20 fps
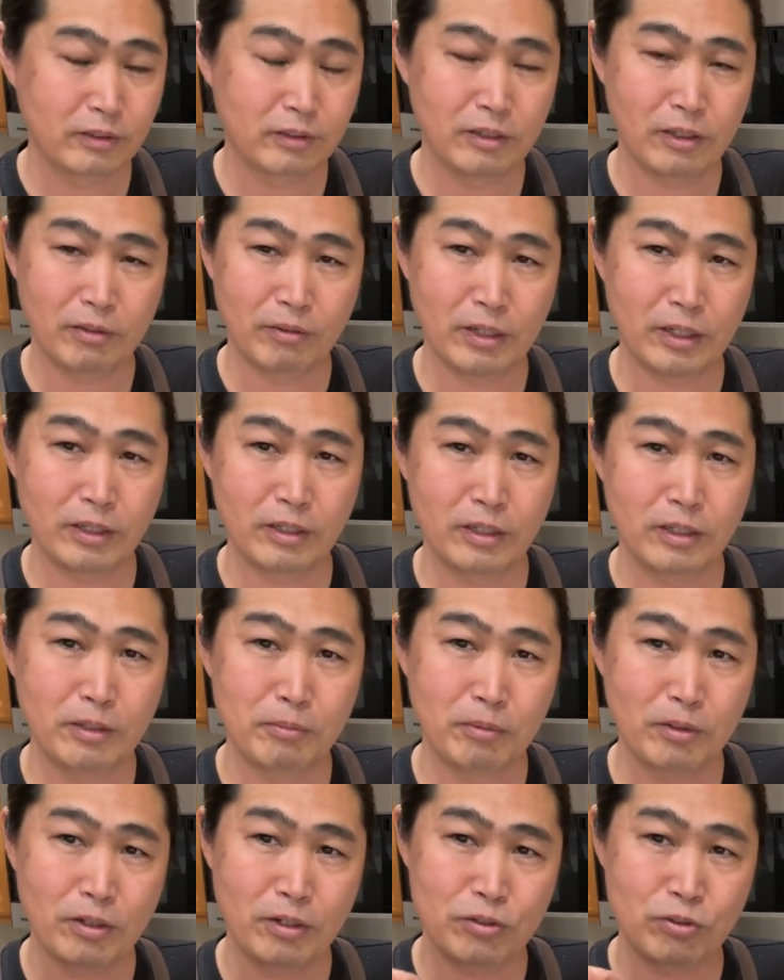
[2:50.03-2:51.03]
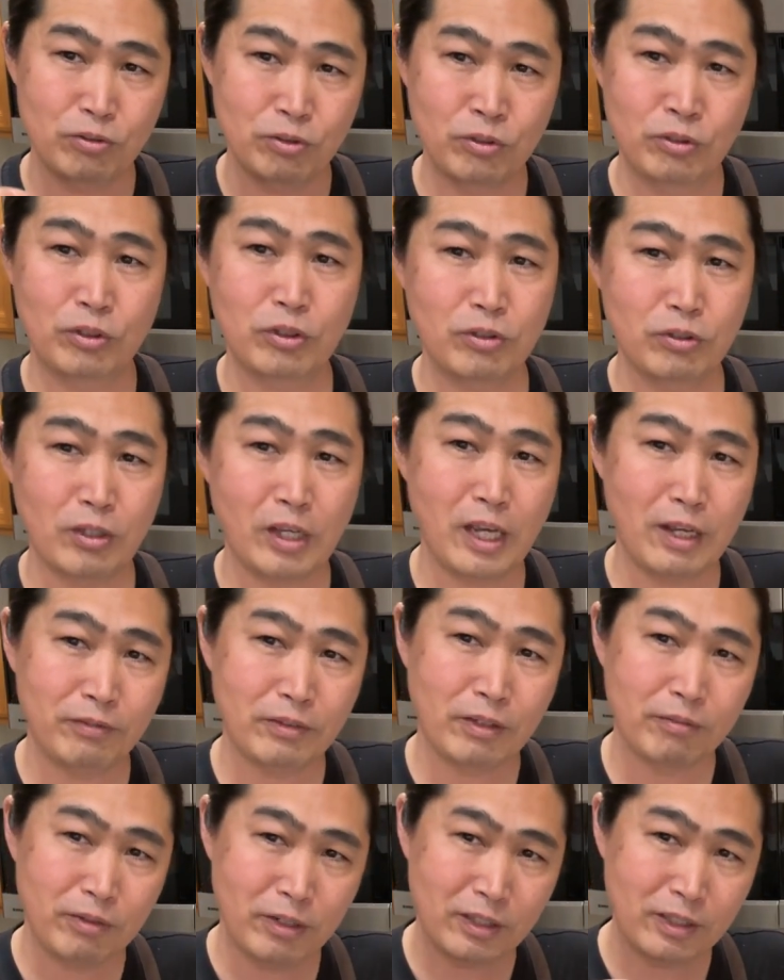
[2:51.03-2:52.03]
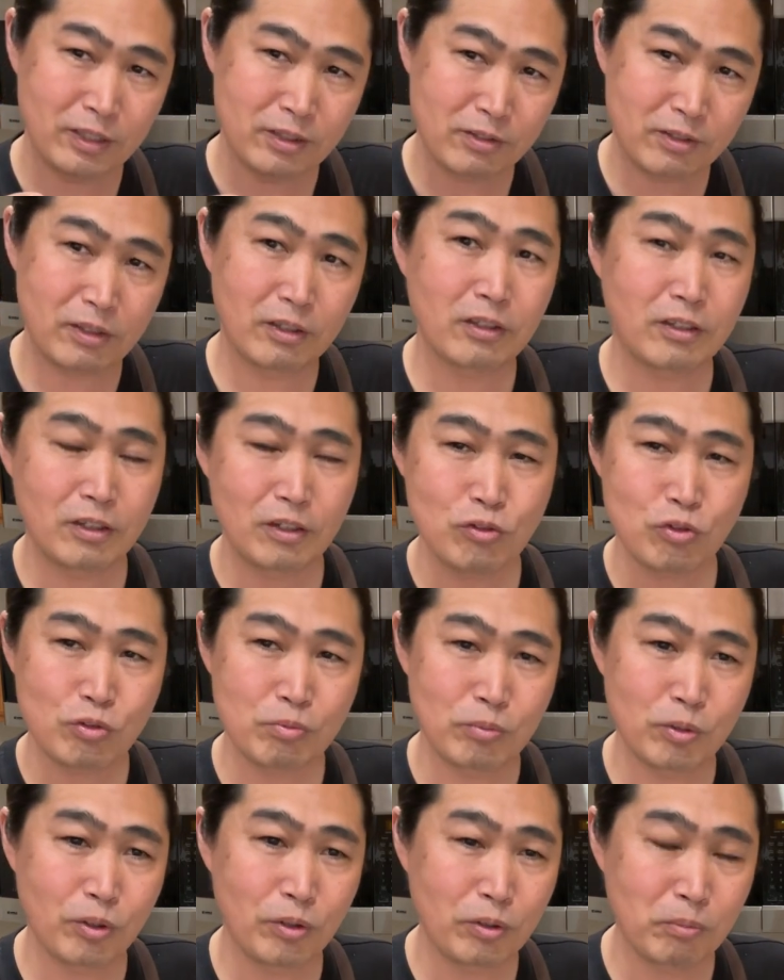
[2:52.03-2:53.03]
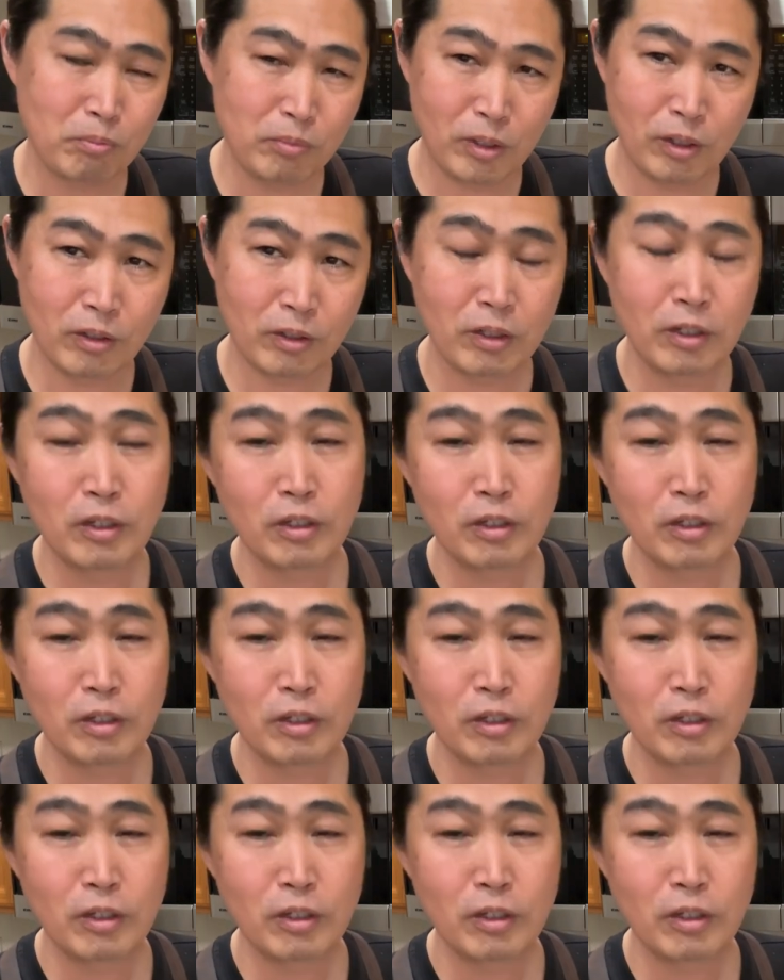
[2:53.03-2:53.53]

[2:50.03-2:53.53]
All right because you need to have that very silky smooth milk.